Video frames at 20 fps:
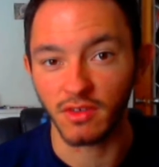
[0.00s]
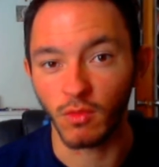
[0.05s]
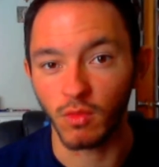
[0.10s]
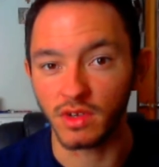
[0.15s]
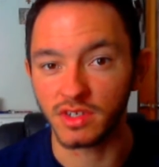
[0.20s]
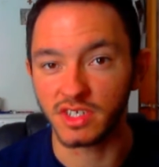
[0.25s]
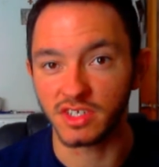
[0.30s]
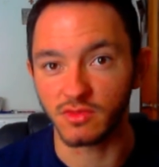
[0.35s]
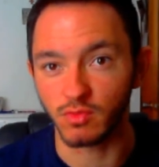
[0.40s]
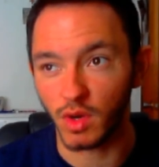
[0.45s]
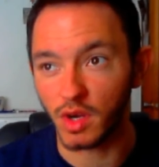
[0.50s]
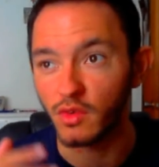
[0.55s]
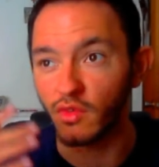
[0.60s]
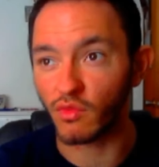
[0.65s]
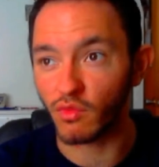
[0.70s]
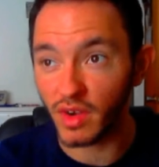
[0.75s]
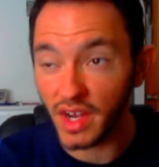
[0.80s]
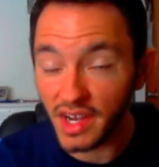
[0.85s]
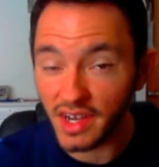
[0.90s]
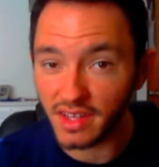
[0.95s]
which is what
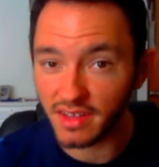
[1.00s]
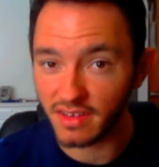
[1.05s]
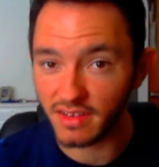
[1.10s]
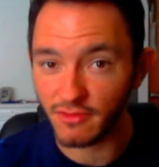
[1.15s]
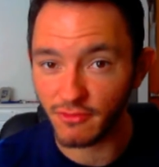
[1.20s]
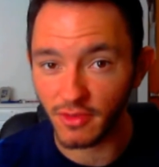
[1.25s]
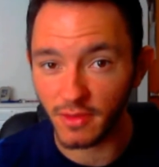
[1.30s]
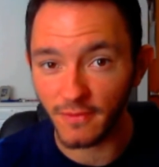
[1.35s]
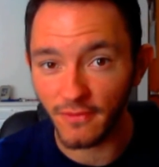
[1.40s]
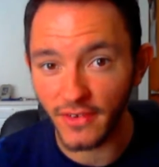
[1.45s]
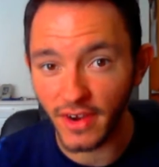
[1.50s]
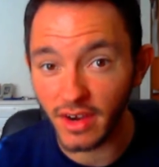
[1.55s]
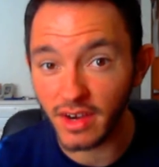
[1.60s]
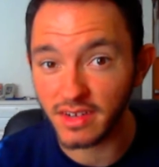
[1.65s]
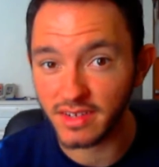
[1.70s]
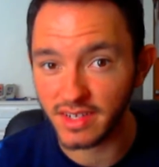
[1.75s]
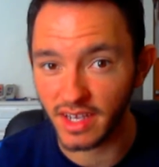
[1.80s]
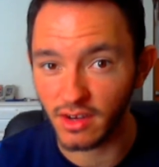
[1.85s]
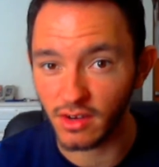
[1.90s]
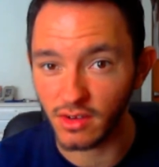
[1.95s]
Redis from Fairy
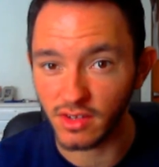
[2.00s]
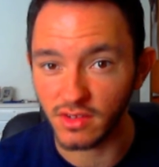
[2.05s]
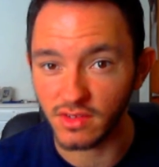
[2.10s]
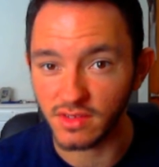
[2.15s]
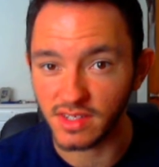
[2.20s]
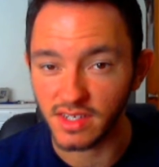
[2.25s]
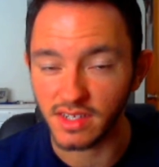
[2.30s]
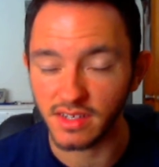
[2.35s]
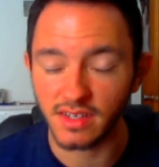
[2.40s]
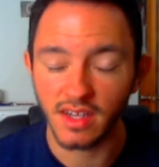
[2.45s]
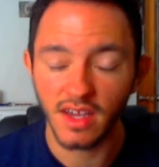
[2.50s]
Tail uses.